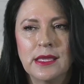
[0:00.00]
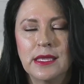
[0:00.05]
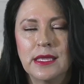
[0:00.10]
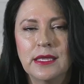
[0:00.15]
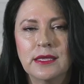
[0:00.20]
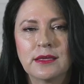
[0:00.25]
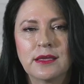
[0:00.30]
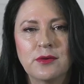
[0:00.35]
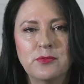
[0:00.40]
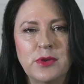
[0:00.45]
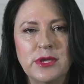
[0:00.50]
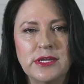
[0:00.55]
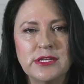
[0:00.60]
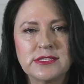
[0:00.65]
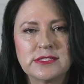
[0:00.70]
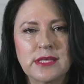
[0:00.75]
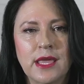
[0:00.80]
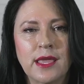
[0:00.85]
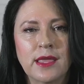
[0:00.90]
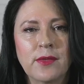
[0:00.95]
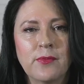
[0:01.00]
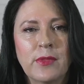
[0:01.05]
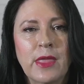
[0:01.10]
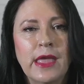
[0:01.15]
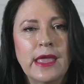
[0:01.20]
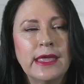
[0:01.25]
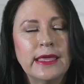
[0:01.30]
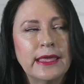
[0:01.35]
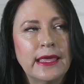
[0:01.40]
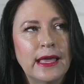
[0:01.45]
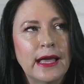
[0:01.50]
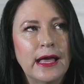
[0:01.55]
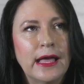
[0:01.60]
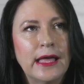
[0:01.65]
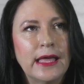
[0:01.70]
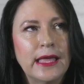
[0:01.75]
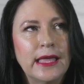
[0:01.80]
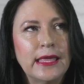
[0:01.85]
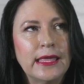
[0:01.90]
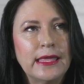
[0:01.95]
in committee saying,
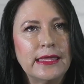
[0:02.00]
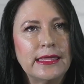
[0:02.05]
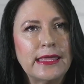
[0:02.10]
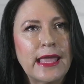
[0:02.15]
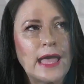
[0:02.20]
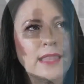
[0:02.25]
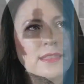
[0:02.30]
yeah,